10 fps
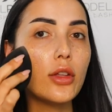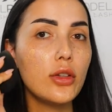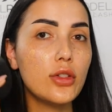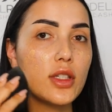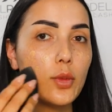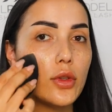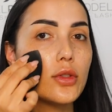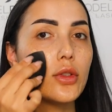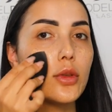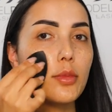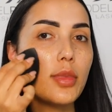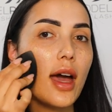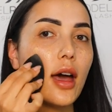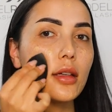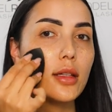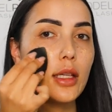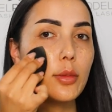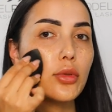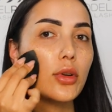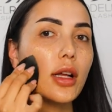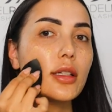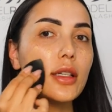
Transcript: You just want to pat the product